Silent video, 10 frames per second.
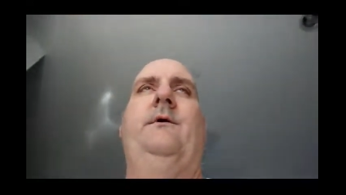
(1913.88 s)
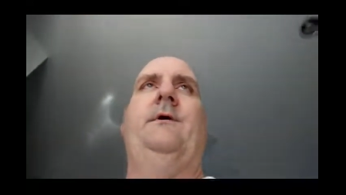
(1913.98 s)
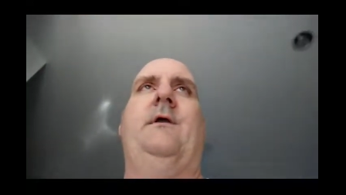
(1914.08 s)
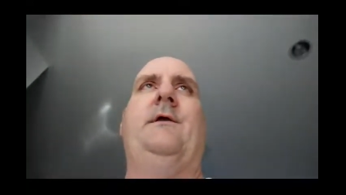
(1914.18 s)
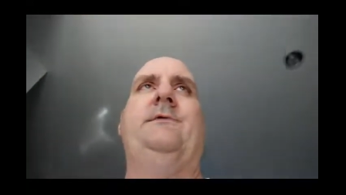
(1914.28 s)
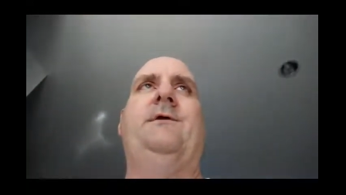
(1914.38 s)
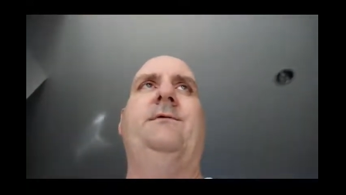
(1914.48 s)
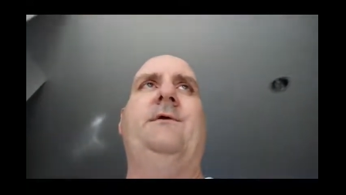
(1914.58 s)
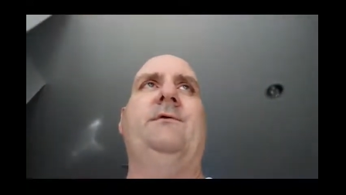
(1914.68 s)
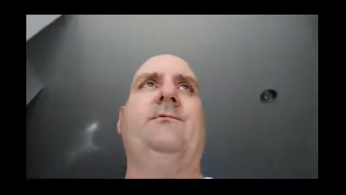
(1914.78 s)
You got
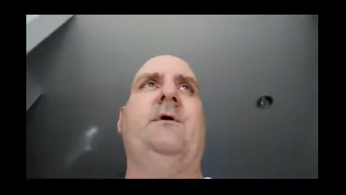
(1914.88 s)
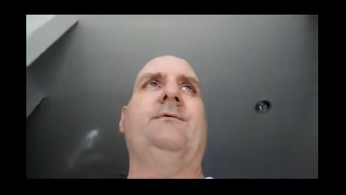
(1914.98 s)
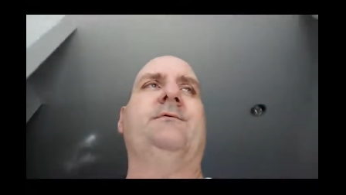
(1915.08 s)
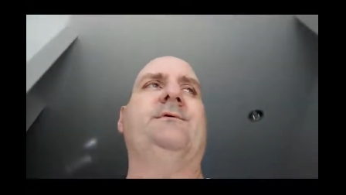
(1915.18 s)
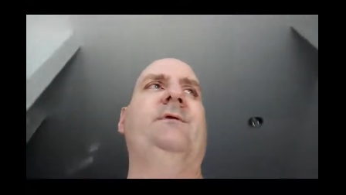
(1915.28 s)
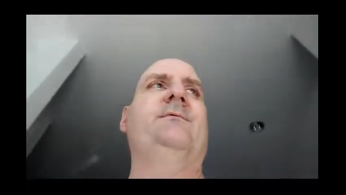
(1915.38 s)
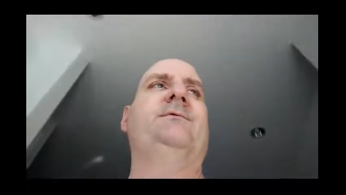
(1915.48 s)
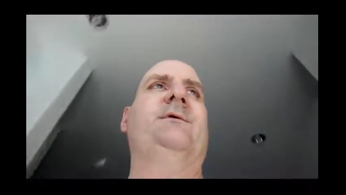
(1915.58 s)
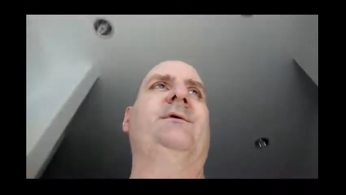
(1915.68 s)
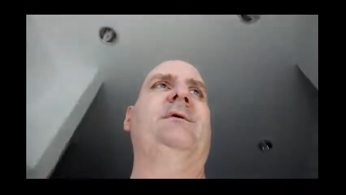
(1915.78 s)
AT&T's Randall
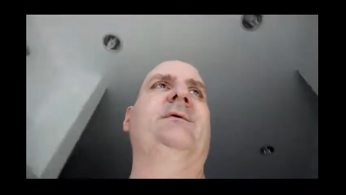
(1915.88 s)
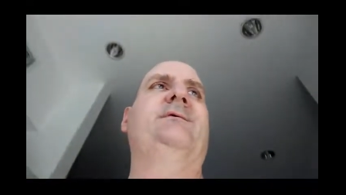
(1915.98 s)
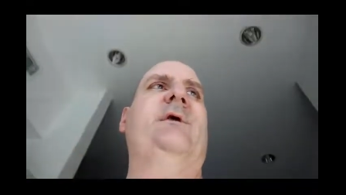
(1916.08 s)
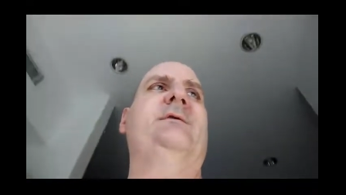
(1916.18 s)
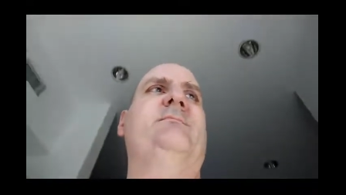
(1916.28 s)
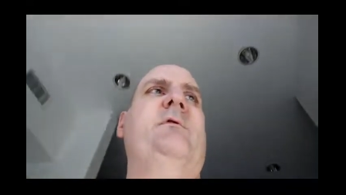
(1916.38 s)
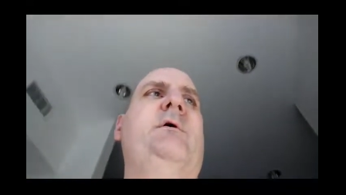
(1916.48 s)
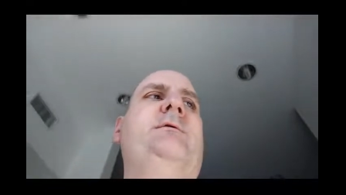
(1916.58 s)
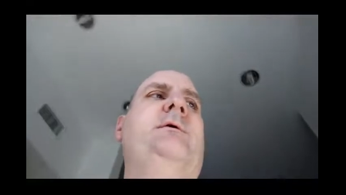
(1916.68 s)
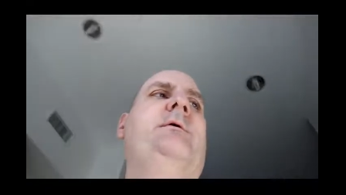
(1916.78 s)
Stevenson getting his hands
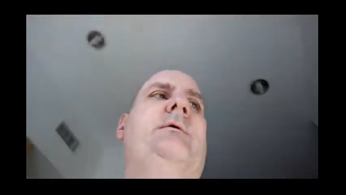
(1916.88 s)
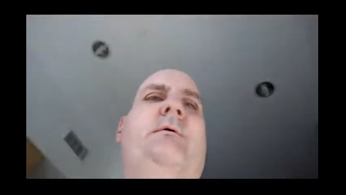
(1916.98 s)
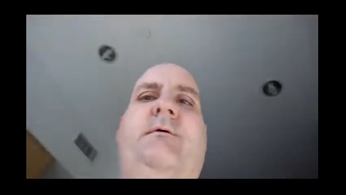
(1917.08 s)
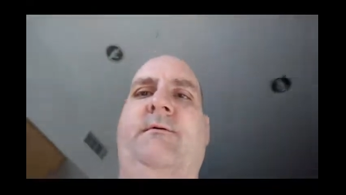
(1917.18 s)
bloody,